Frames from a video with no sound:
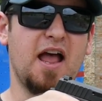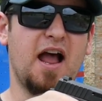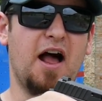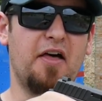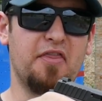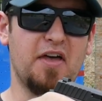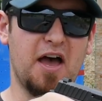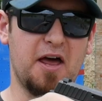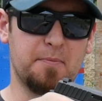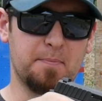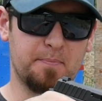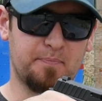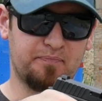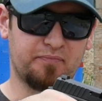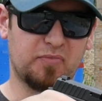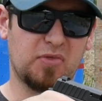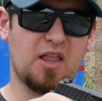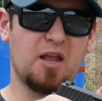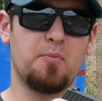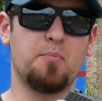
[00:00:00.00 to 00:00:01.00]
and then
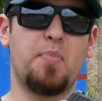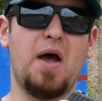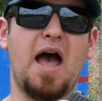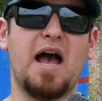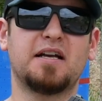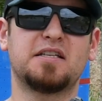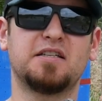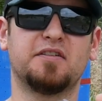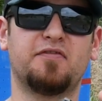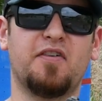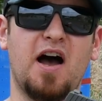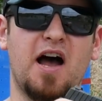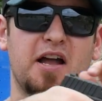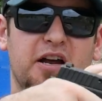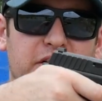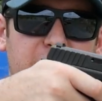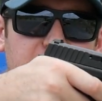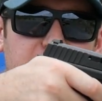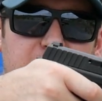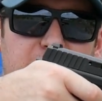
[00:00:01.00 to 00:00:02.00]
back to fire.